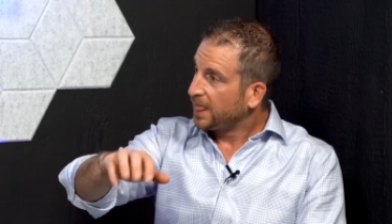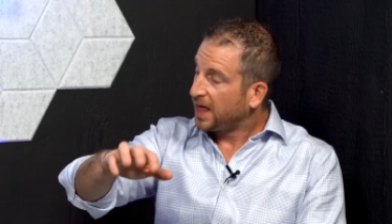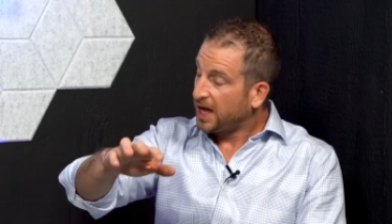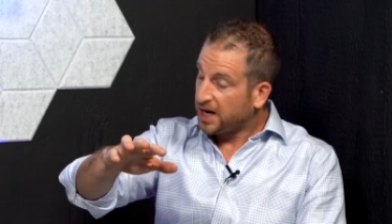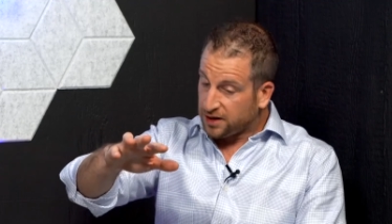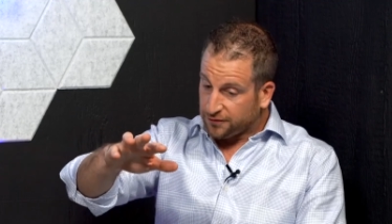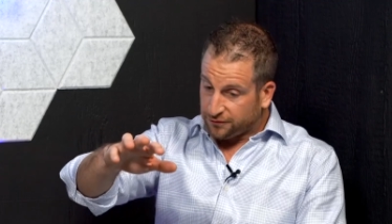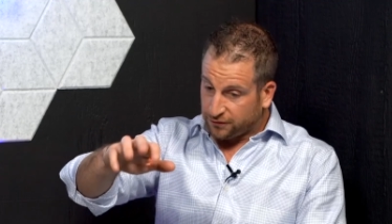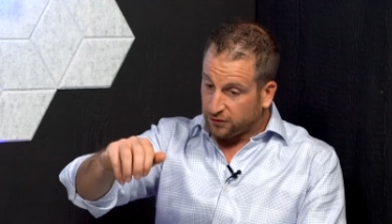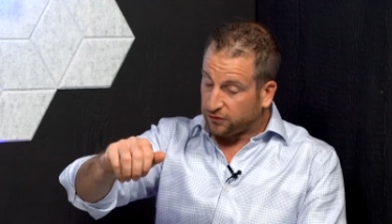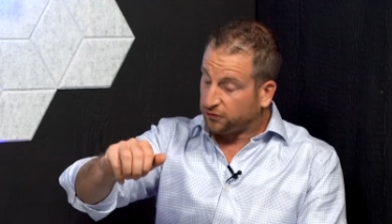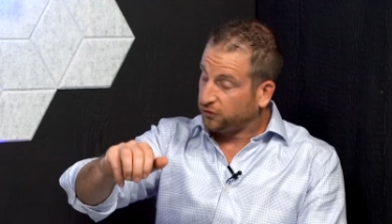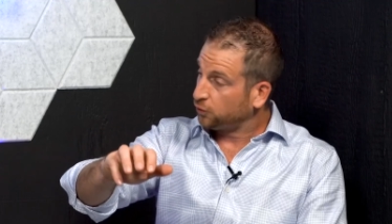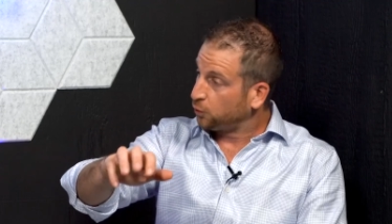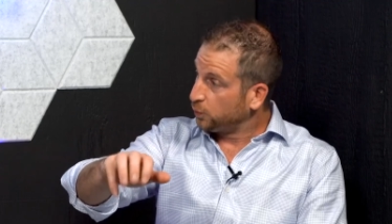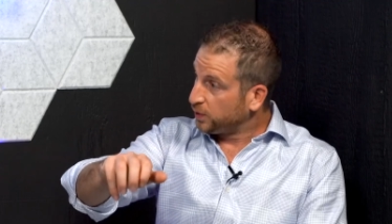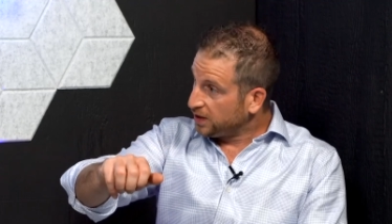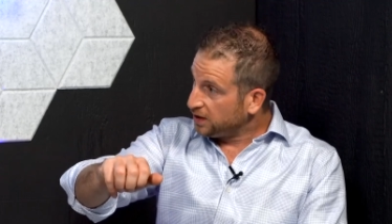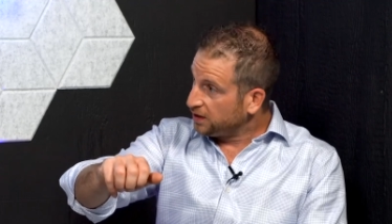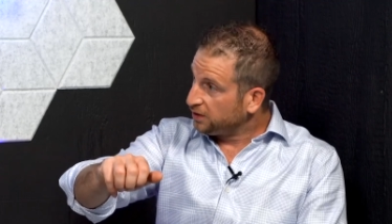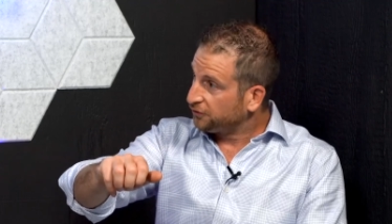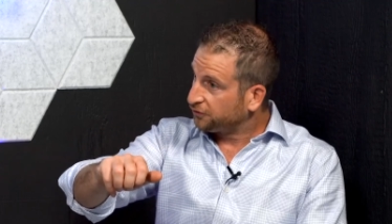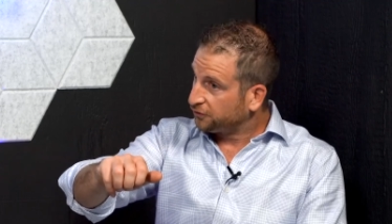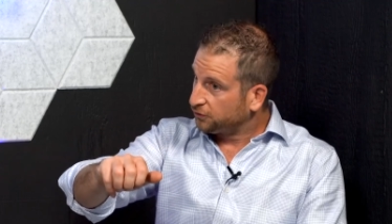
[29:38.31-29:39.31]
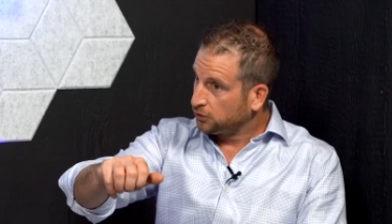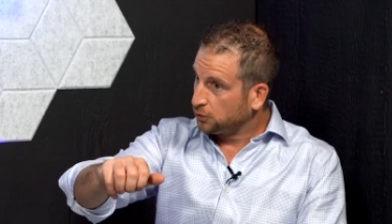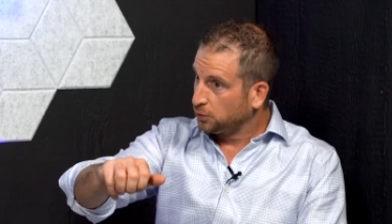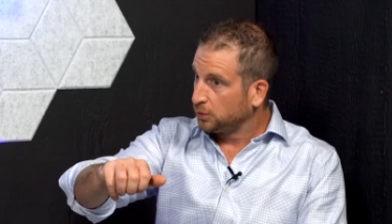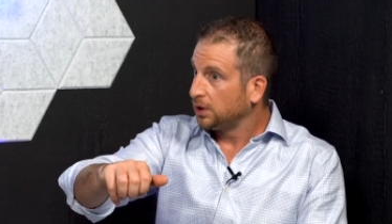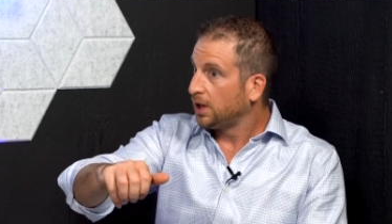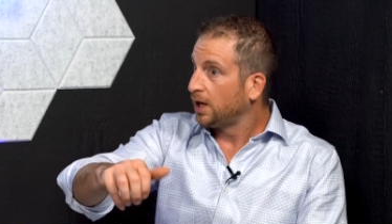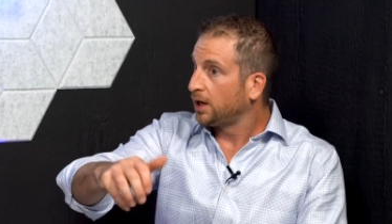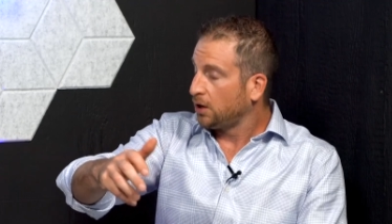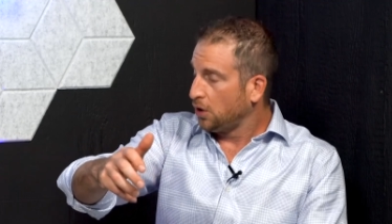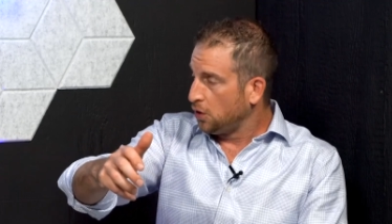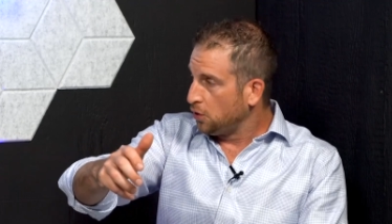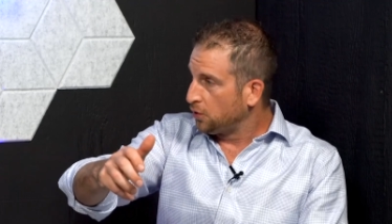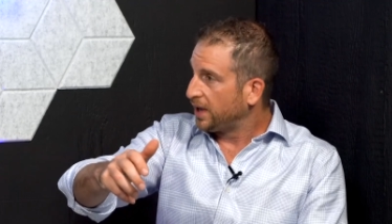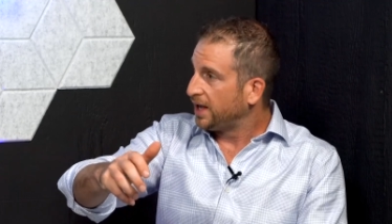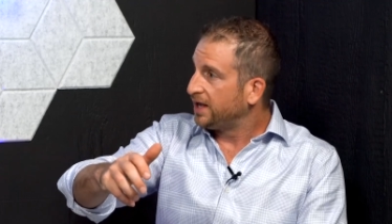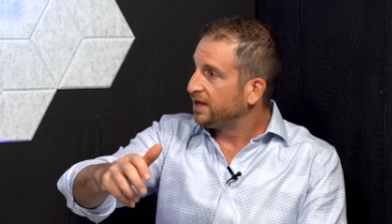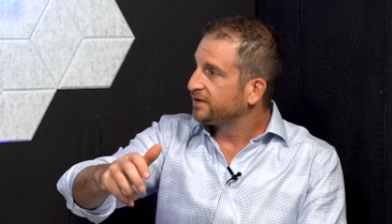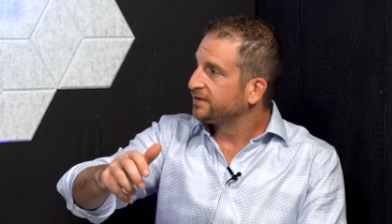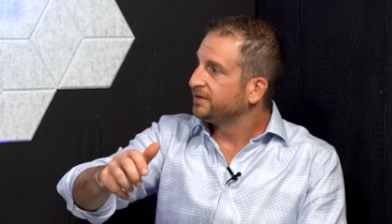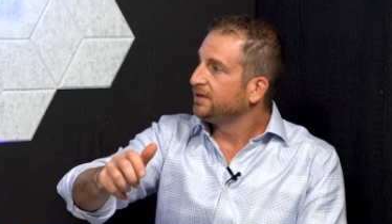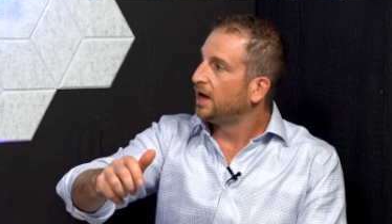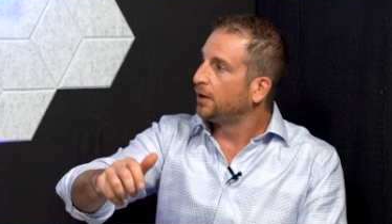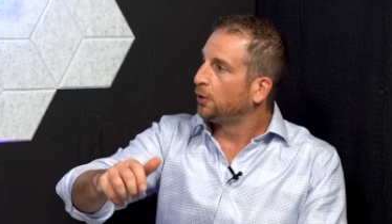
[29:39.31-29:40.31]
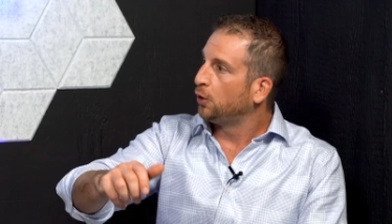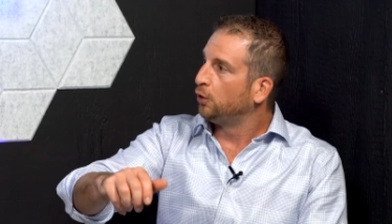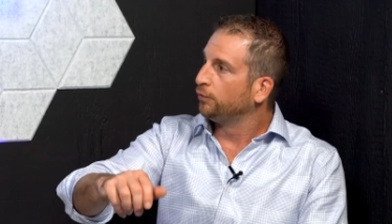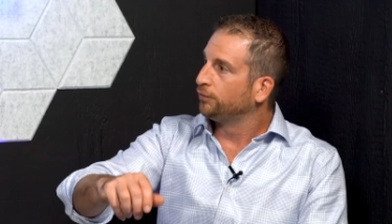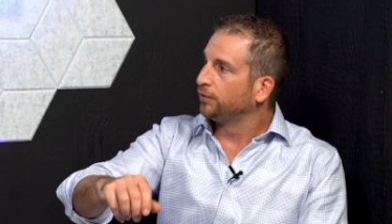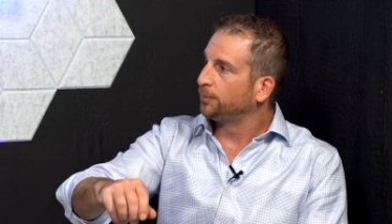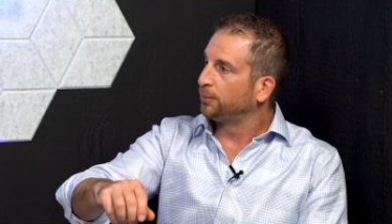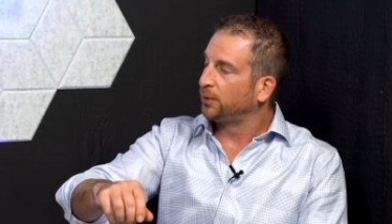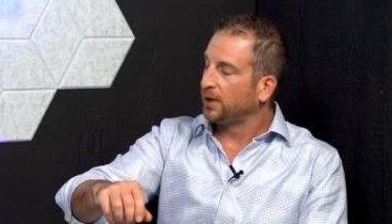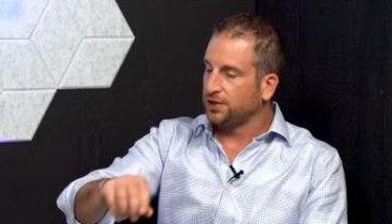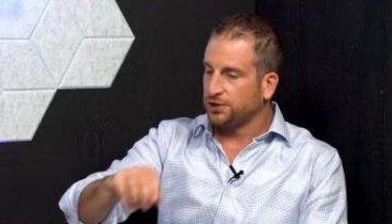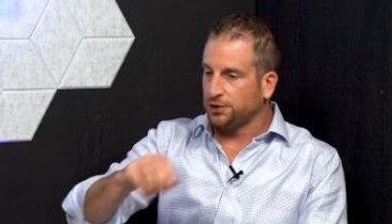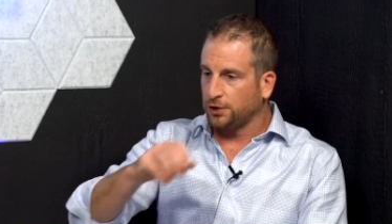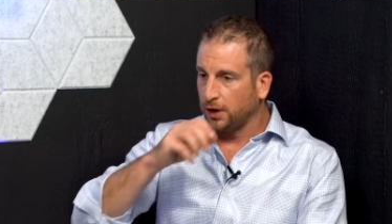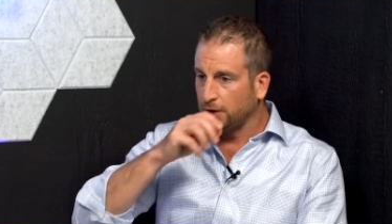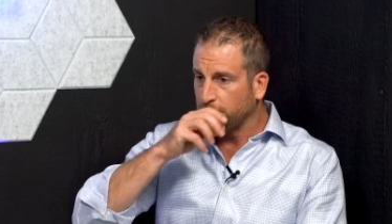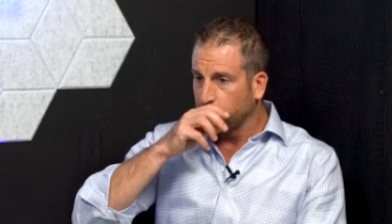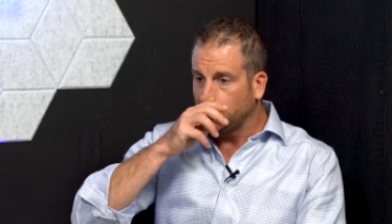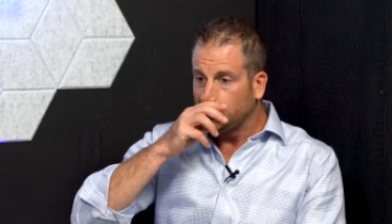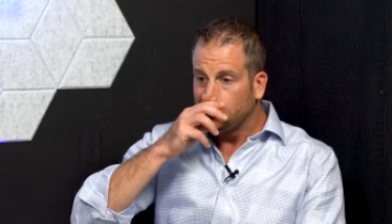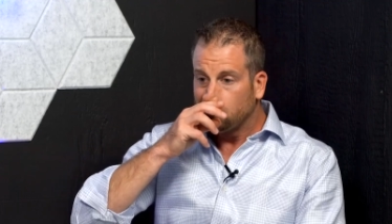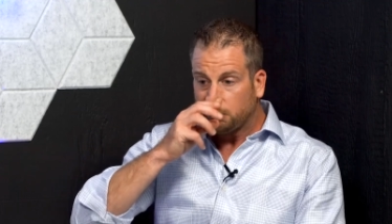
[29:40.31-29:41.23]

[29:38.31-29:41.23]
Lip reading: And if it squeezed, you were like, okay, it's not overpressurized.